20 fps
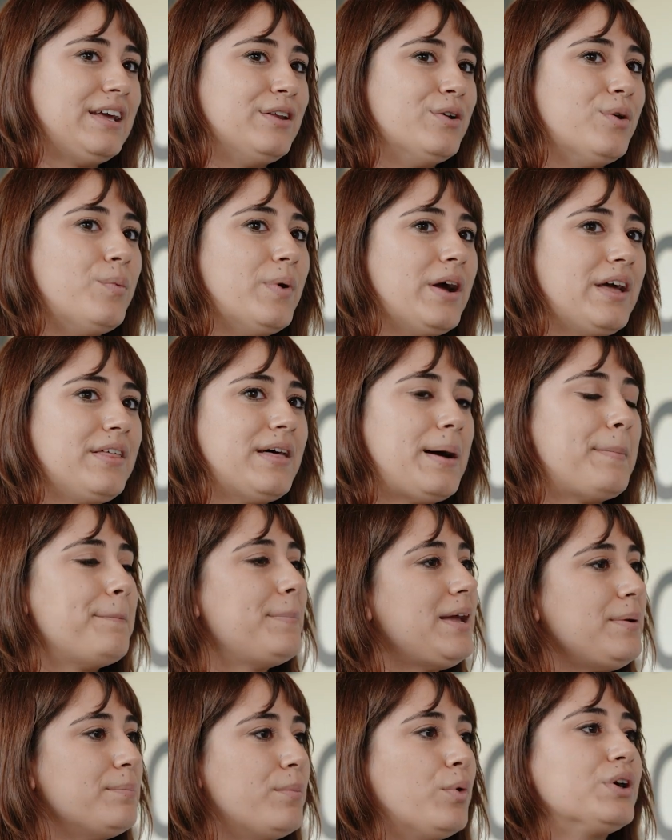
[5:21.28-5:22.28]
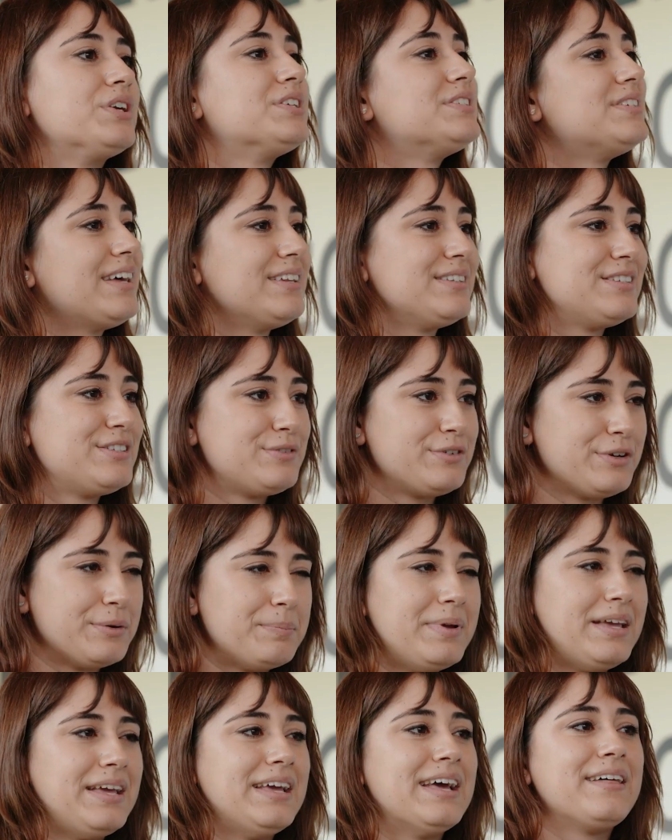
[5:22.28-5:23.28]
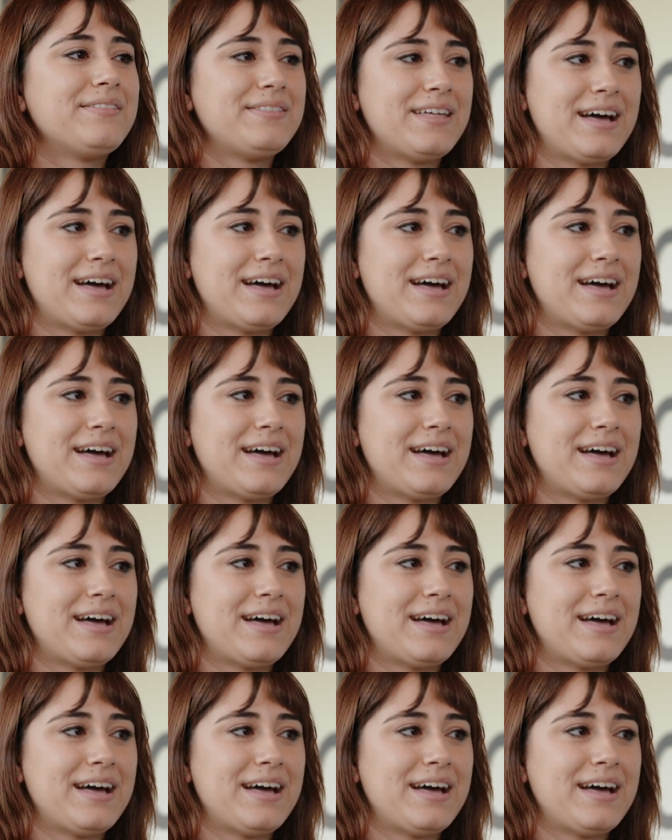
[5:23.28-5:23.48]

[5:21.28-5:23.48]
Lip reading: in a way that made more sense to me at